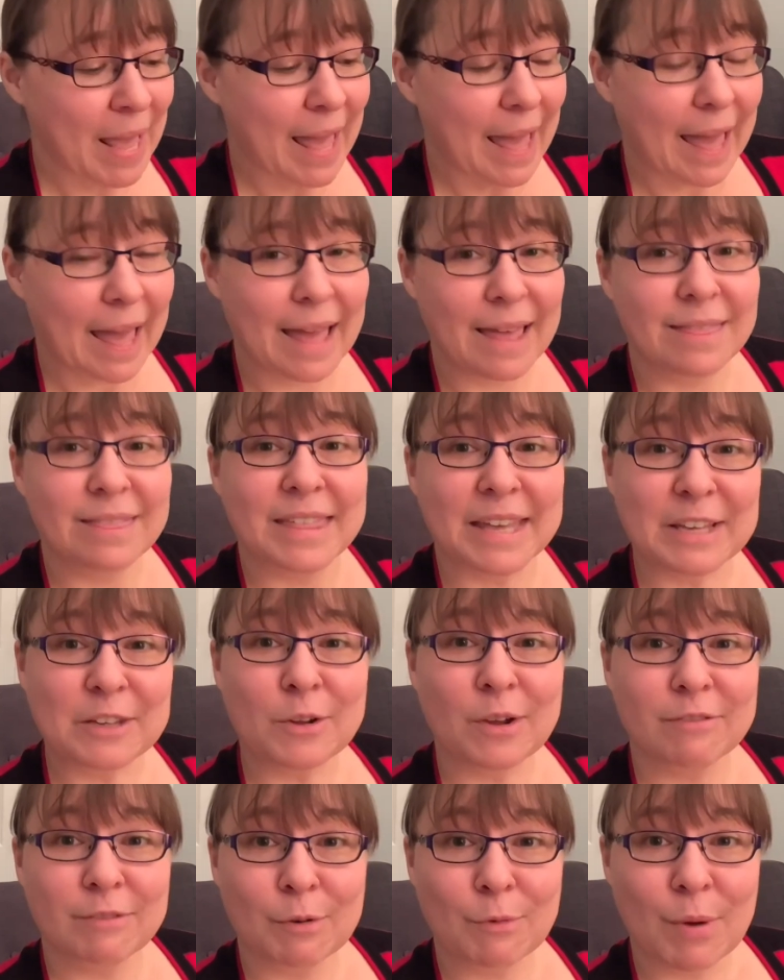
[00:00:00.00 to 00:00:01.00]
And thank
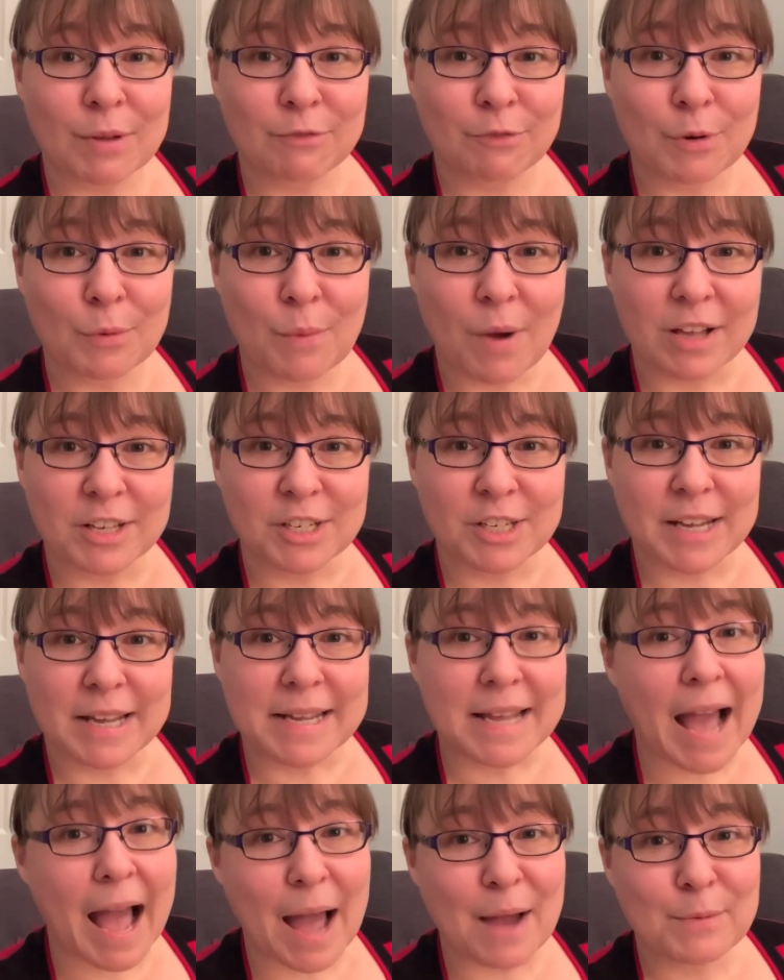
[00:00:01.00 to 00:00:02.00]
you everyone for
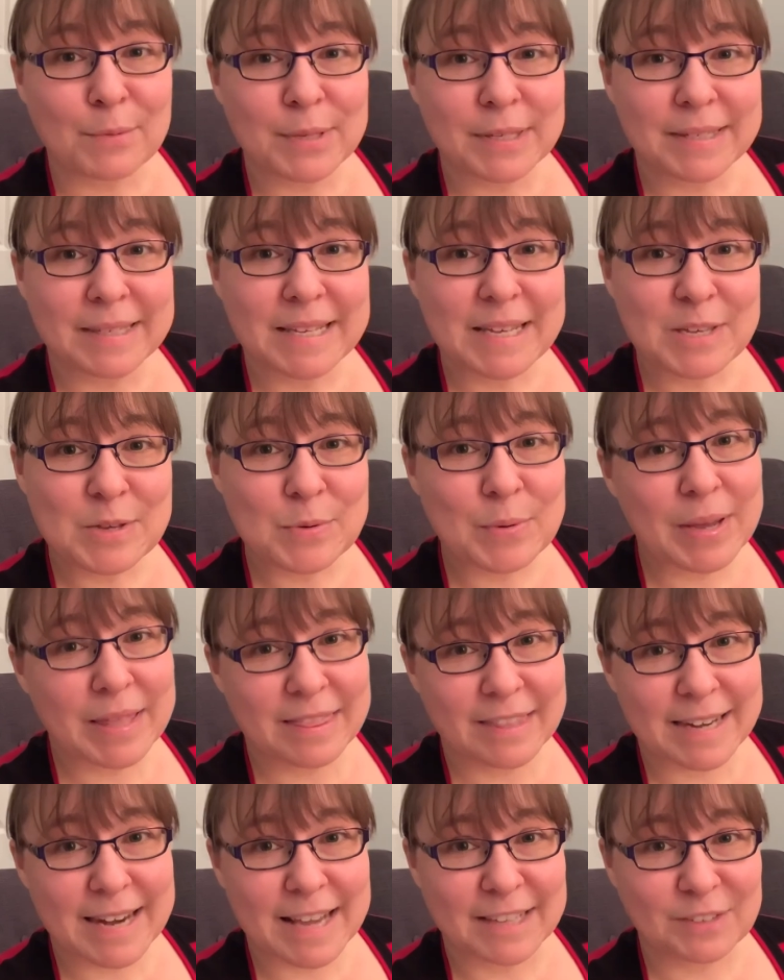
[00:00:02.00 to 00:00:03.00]
watching. I will see you in
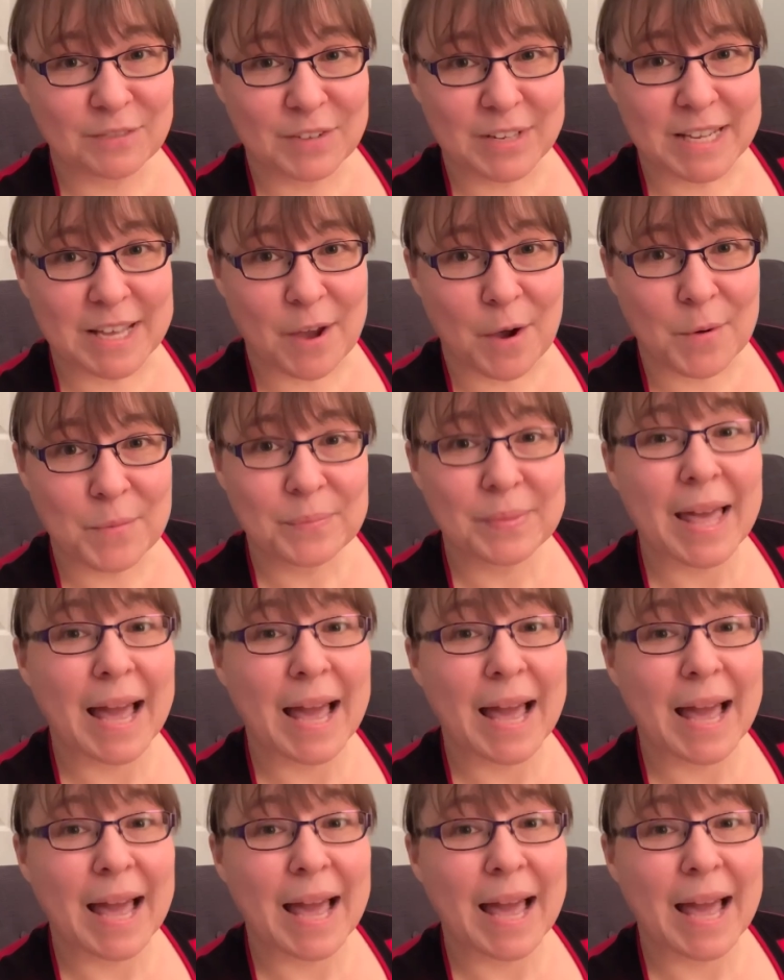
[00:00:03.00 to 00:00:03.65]
the next video.